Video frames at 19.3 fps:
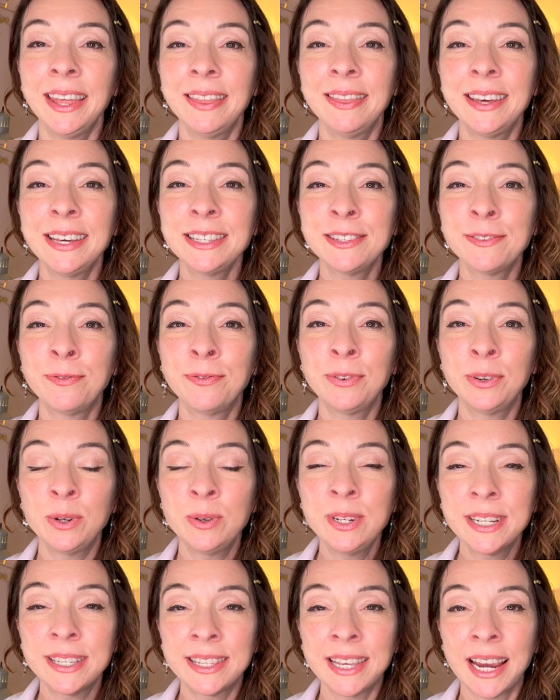This
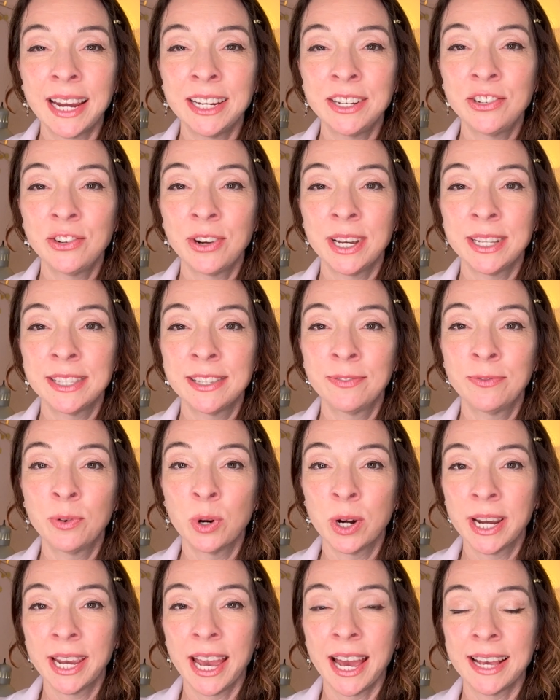food design trends
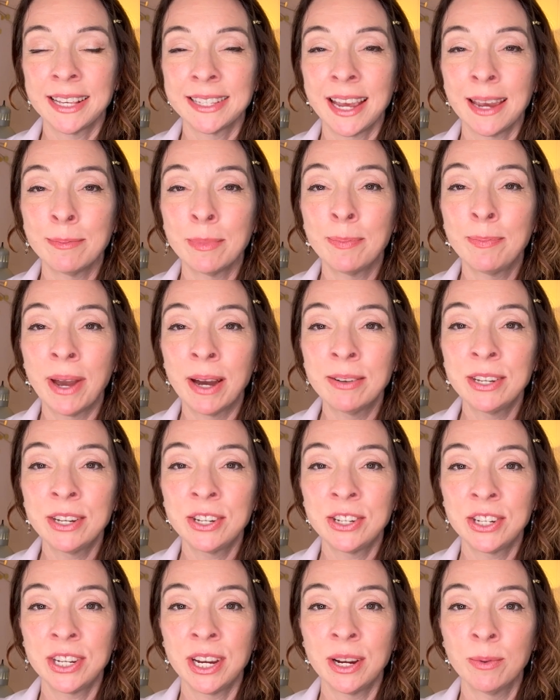forecast I'm about
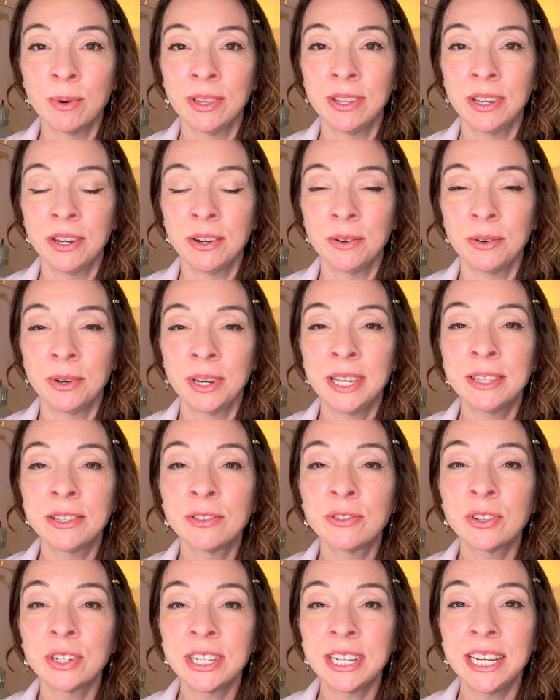to share with you is
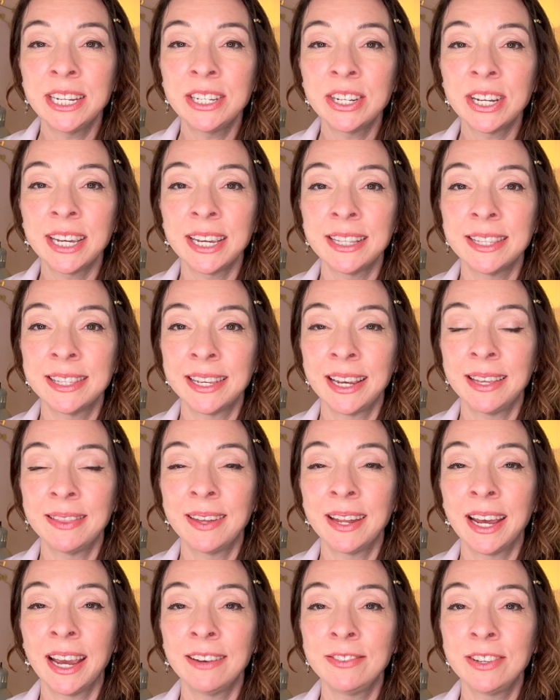strategic insight
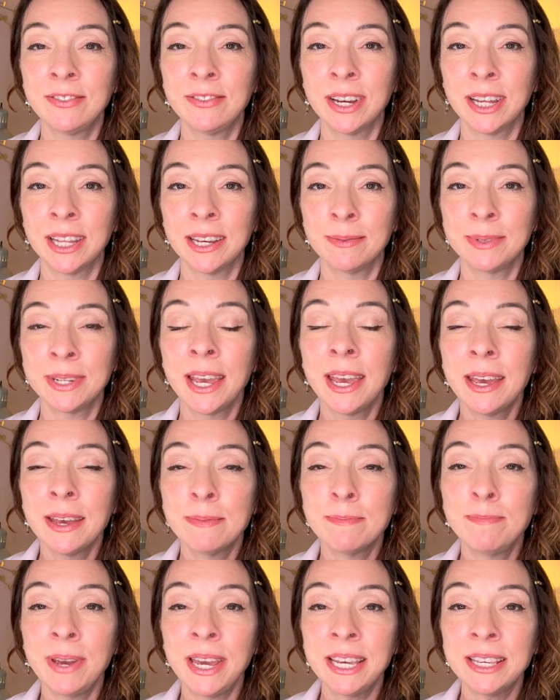that I've developed
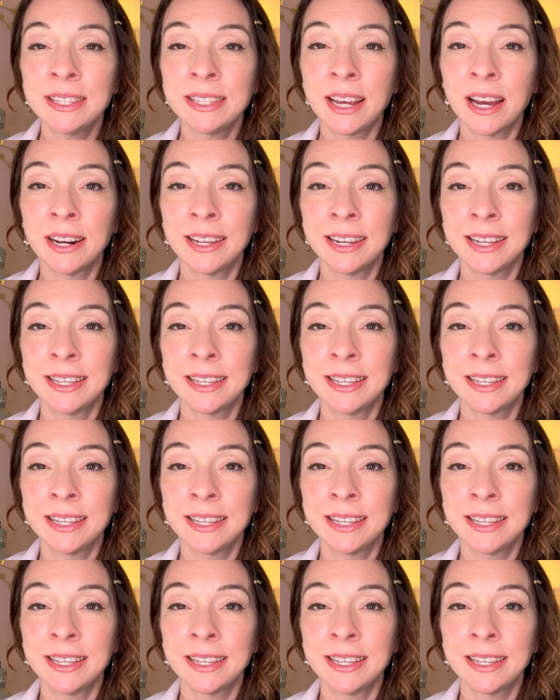based on an